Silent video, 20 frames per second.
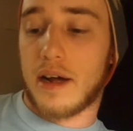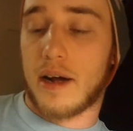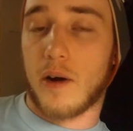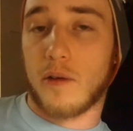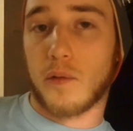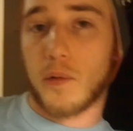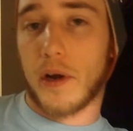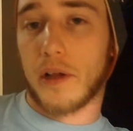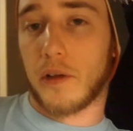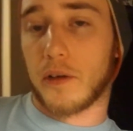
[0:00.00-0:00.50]

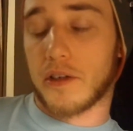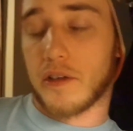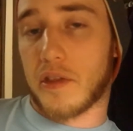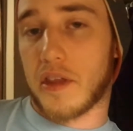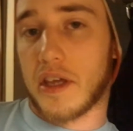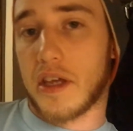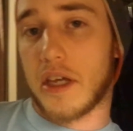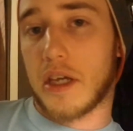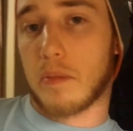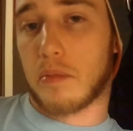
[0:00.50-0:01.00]
However, when I looked at
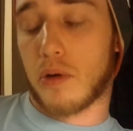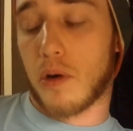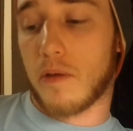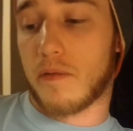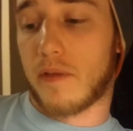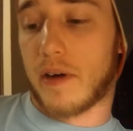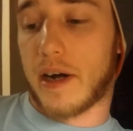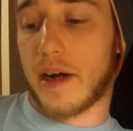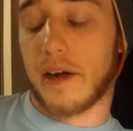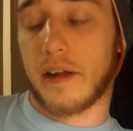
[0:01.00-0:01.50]
the
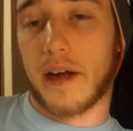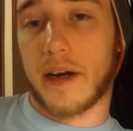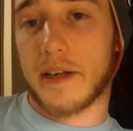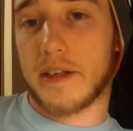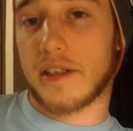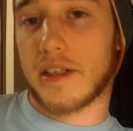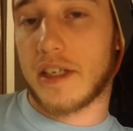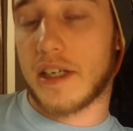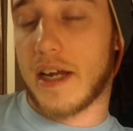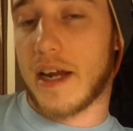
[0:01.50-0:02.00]
profile, I
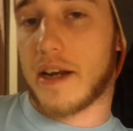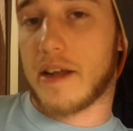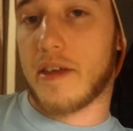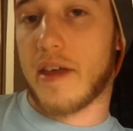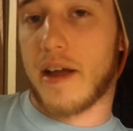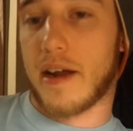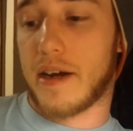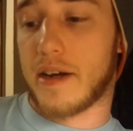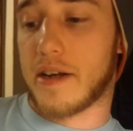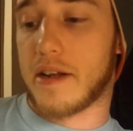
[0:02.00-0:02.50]
didn't see
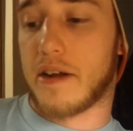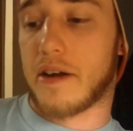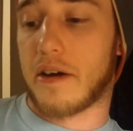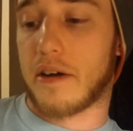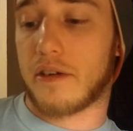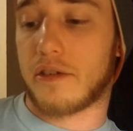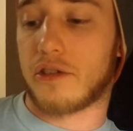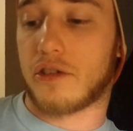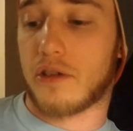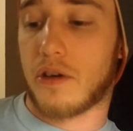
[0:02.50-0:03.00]
any of that in
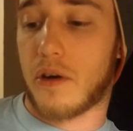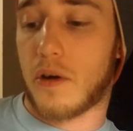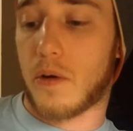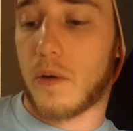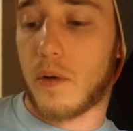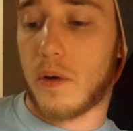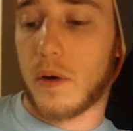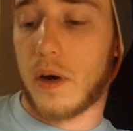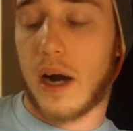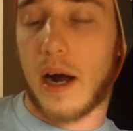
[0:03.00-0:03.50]
here. So
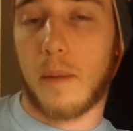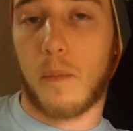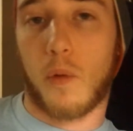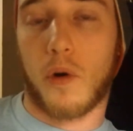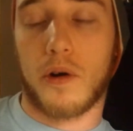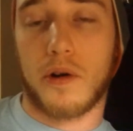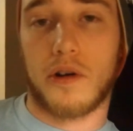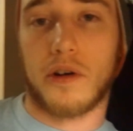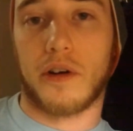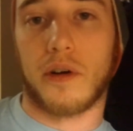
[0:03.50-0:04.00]
I'm
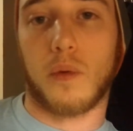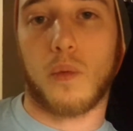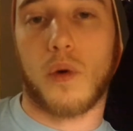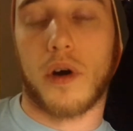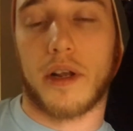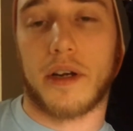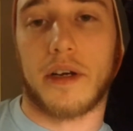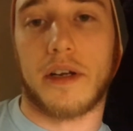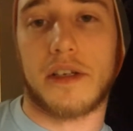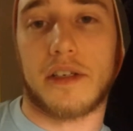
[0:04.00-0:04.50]
wondering
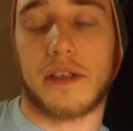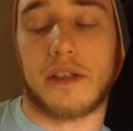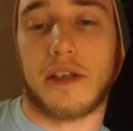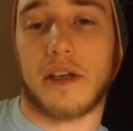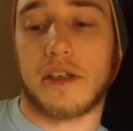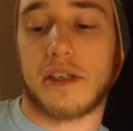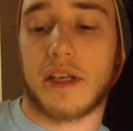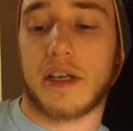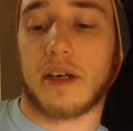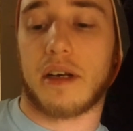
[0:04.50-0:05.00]
what it is that
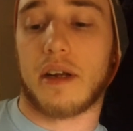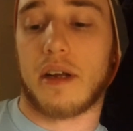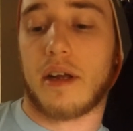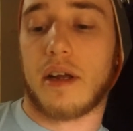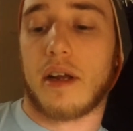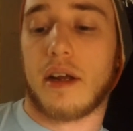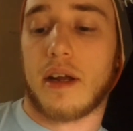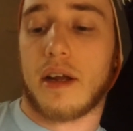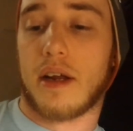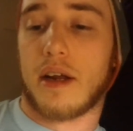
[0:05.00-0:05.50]
does it.
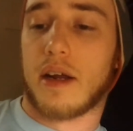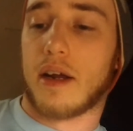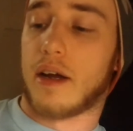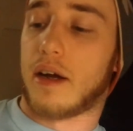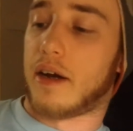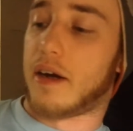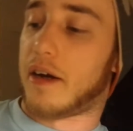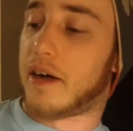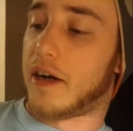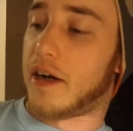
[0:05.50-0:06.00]

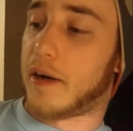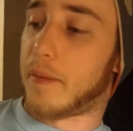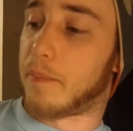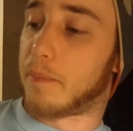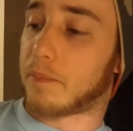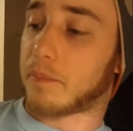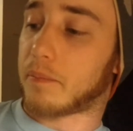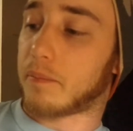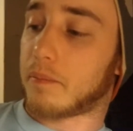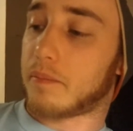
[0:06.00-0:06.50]

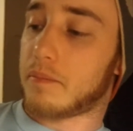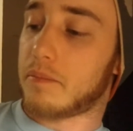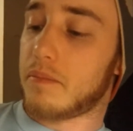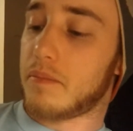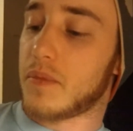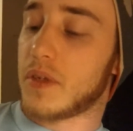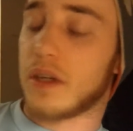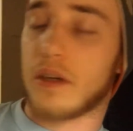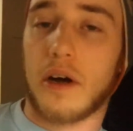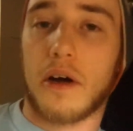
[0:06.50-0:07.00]

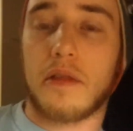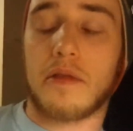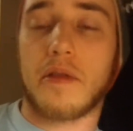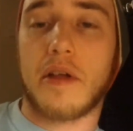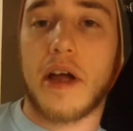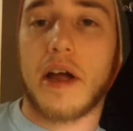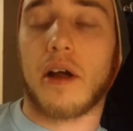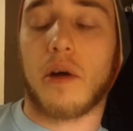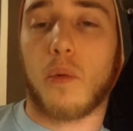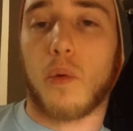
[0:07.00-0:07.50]
Other
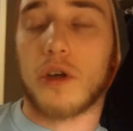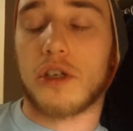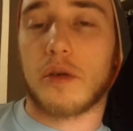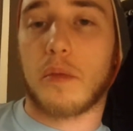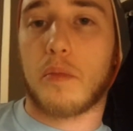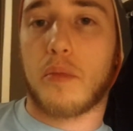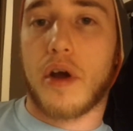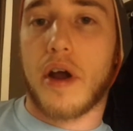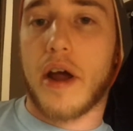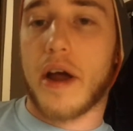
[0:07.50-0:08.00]
than that, it
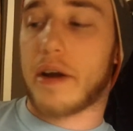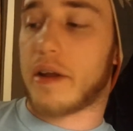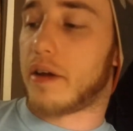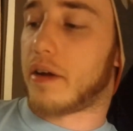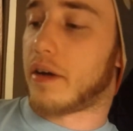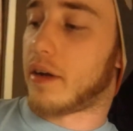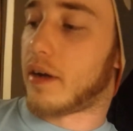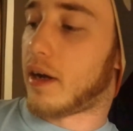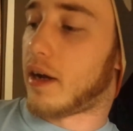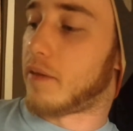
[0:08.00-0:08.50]
wasn't bad.
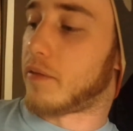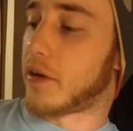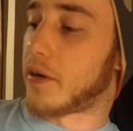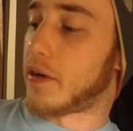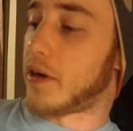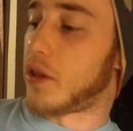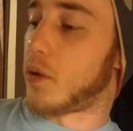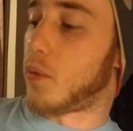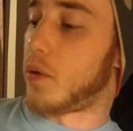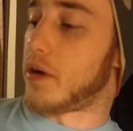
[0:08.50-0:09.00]
I've got
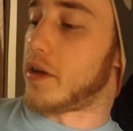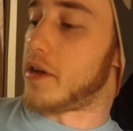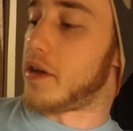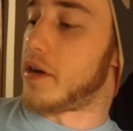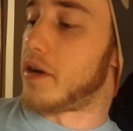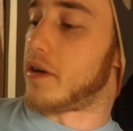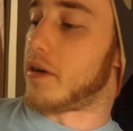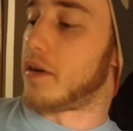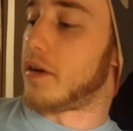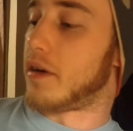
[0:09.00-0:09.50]
another one
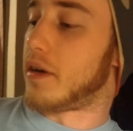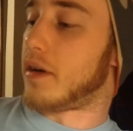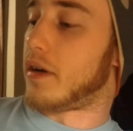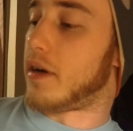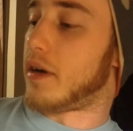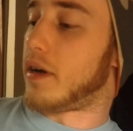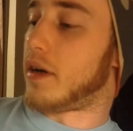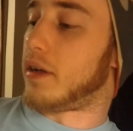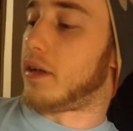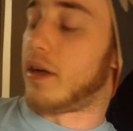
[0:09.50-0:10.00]
here,
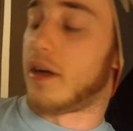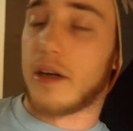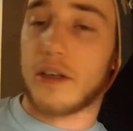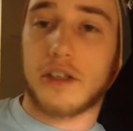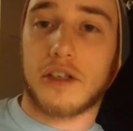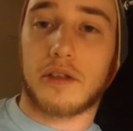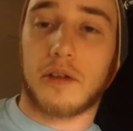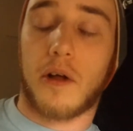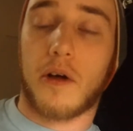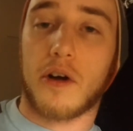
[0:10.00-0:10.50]

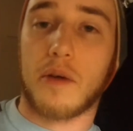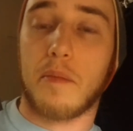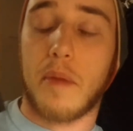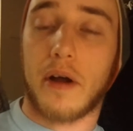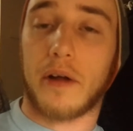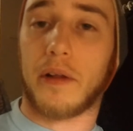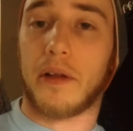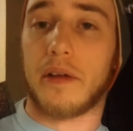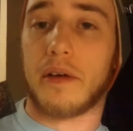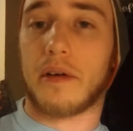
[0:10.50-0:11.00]
Slaughter
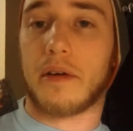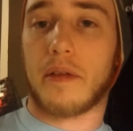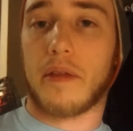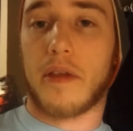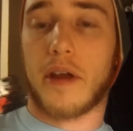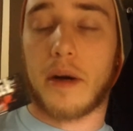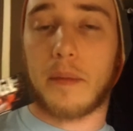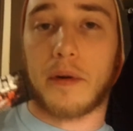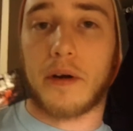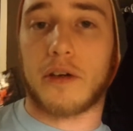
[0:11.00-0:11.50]
Melon,
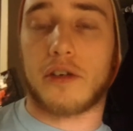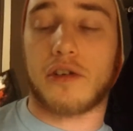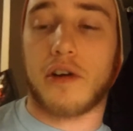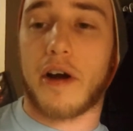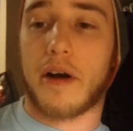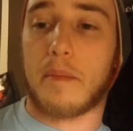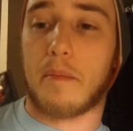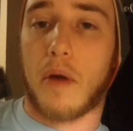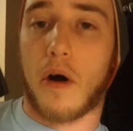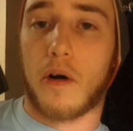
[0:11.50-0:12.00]
that I'm going to
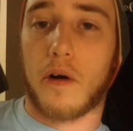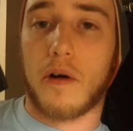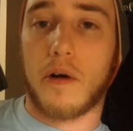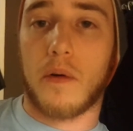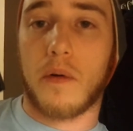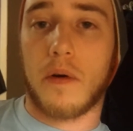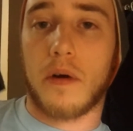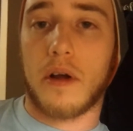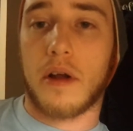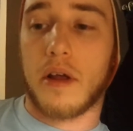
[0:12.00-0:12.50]
try
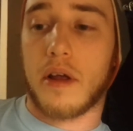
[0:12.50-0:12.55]
tomorrow.